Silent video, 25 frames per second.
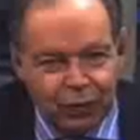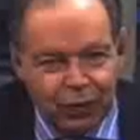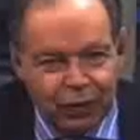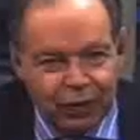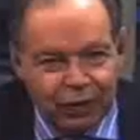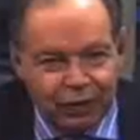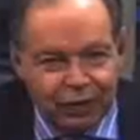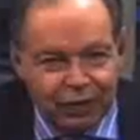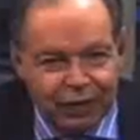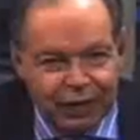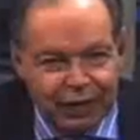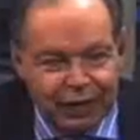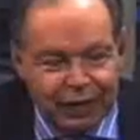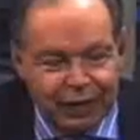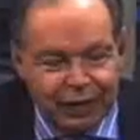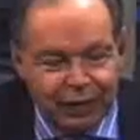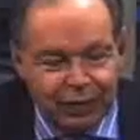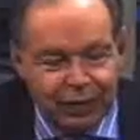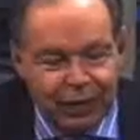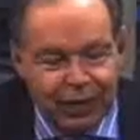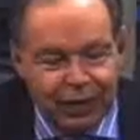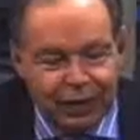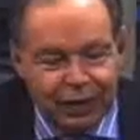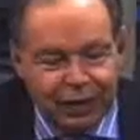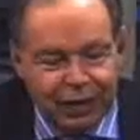one of the
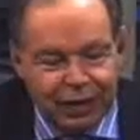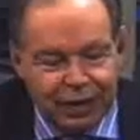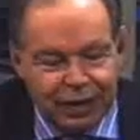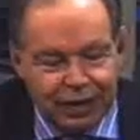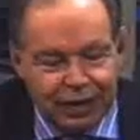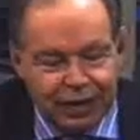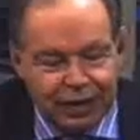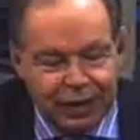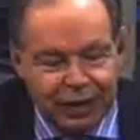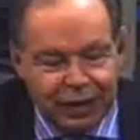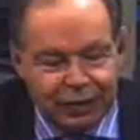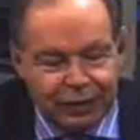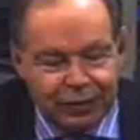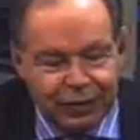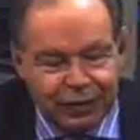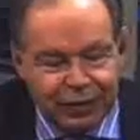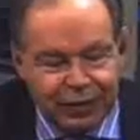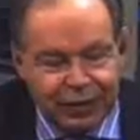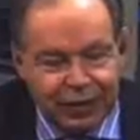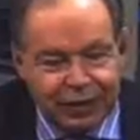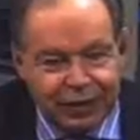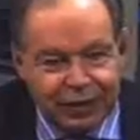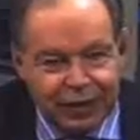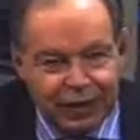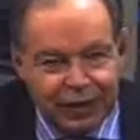lateral
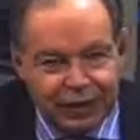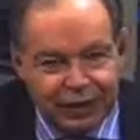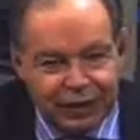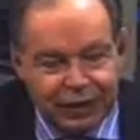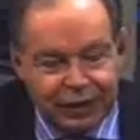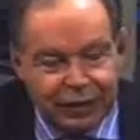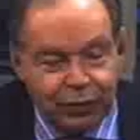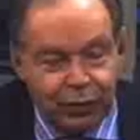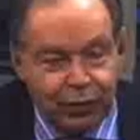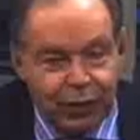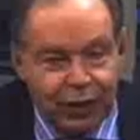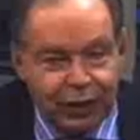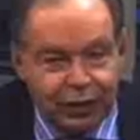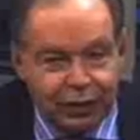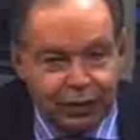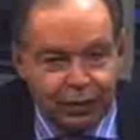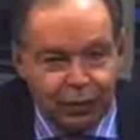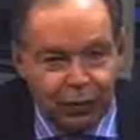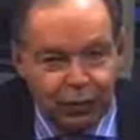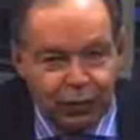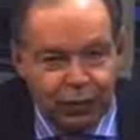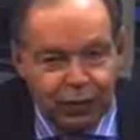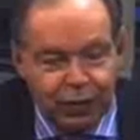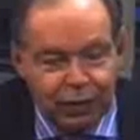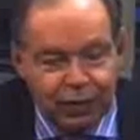thinking technique, the
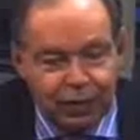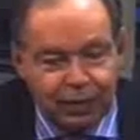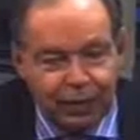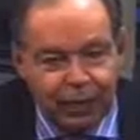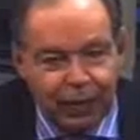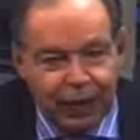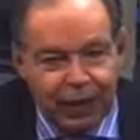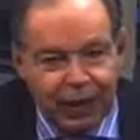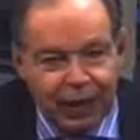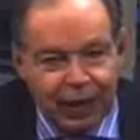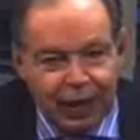random word,